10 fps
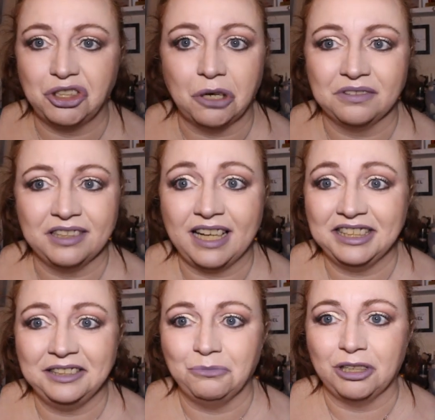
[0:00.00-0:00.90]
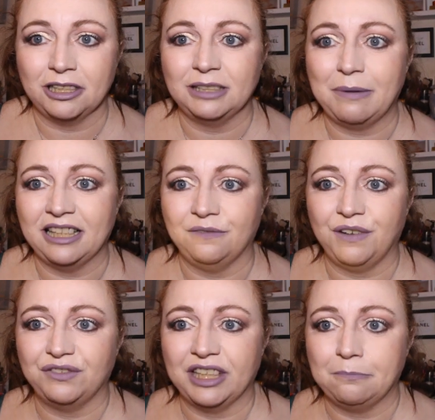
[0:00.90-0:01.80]
don't, I didn't want to spend
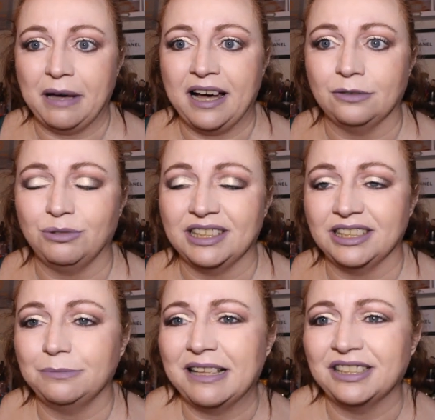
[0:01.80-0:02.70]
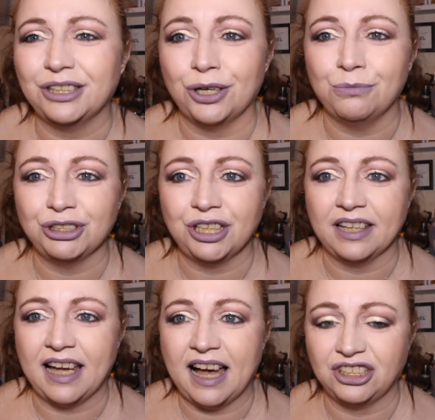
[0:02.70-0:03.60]
£15 when I'd spent so much
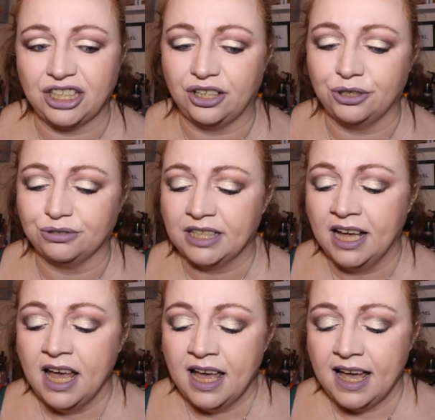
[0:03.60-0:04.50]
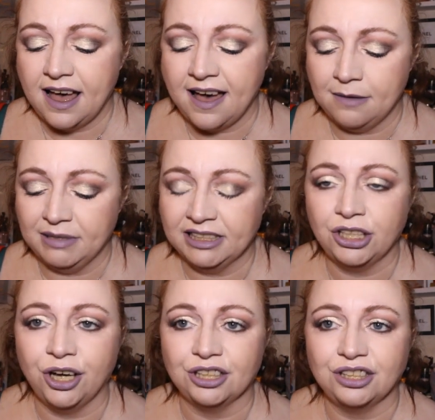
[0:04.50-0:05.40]
on the eyeshadows um, in
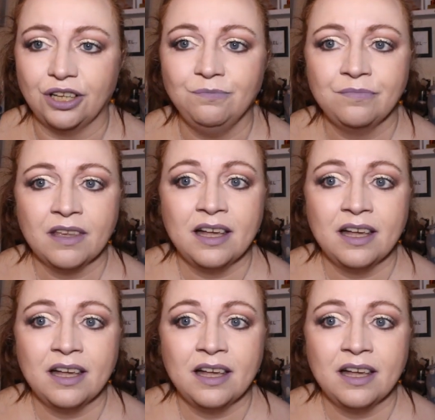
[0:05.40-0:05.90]
total.